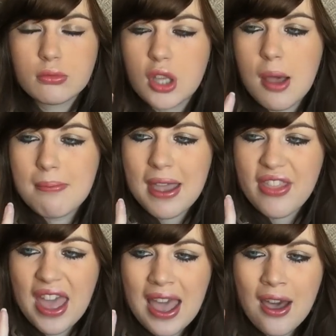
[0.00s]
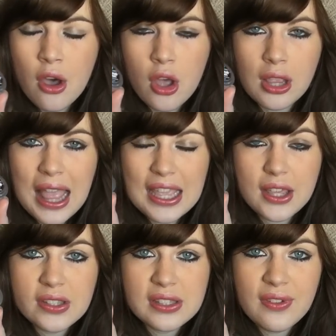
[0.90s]
combat that at all. I
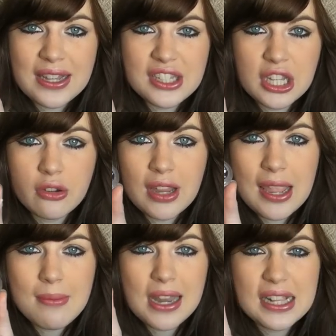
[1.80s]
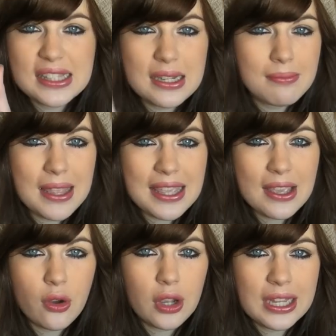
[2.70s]
used the Vanishing Cream and it didn't make
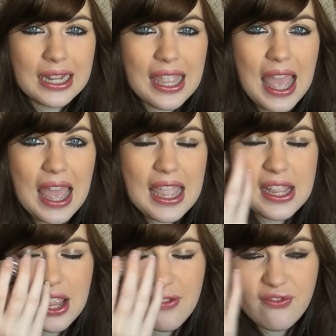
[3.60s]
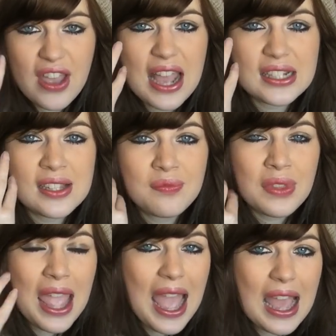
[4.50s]
it oilier. It, in fact,
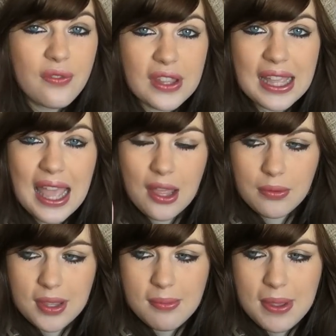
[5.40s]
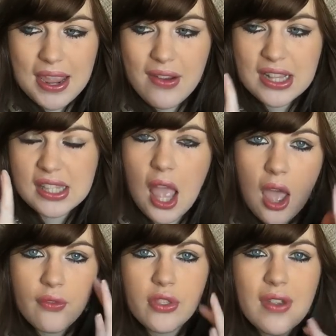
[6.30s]
I think helped the appearance
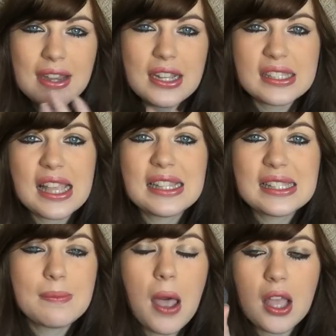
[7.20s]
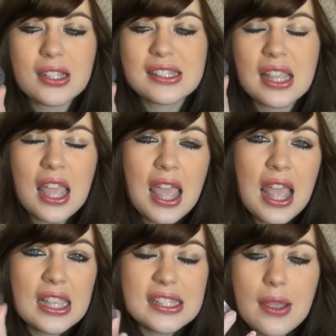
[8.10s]
of the redness and spots.
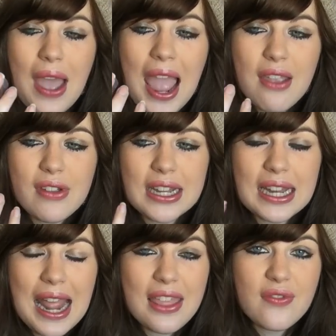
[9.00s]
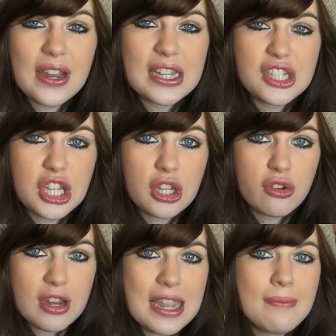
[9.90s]
So I really like the Vanishing
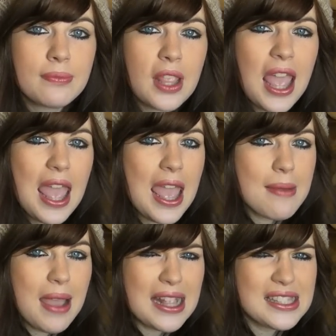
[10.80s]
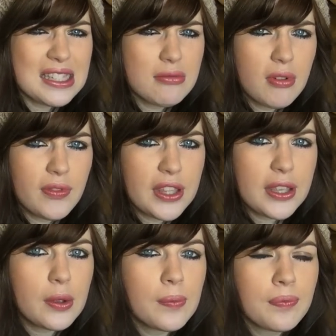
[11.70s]
Cream. I did a
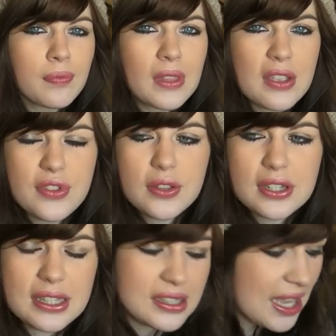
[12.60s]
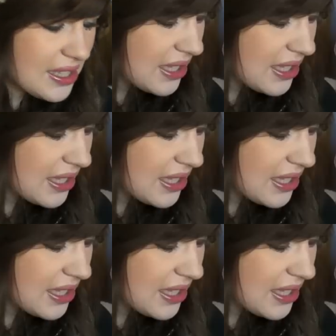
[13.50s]
review a few days